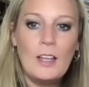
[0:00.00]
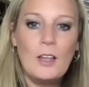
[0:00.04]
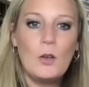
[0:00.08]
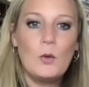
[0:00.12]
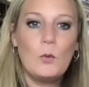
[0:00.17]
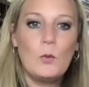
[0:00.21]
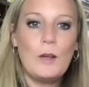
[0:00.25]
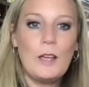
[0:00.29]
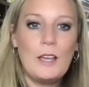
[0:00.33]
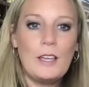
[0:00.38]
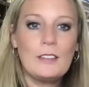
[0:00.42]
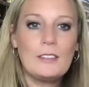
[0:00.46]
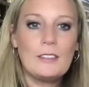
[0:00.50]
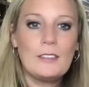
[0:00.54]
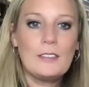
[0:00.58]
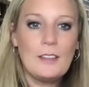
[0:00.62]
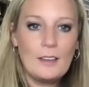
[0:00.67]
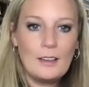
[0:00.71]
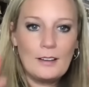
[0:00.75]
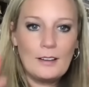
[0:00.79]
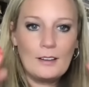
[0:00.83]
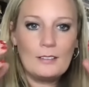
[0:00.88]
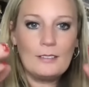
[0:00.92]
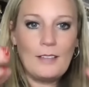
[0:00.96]
With
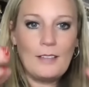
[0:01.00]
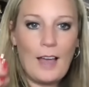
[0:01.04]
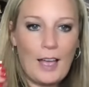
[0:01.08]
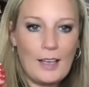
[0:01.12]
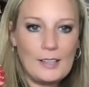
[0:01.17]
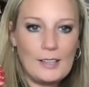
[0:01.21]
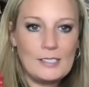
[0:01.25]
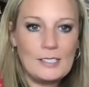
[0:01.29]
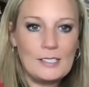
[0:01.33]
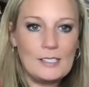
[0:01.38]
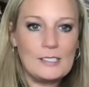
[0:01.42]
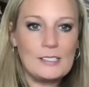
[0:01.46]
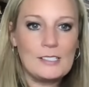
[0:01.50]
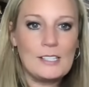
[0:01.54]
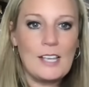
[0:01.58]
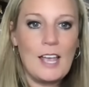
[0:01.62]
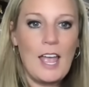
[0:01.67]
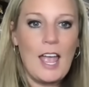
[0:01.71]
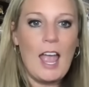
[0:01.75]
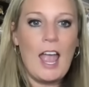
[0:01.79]
glasses.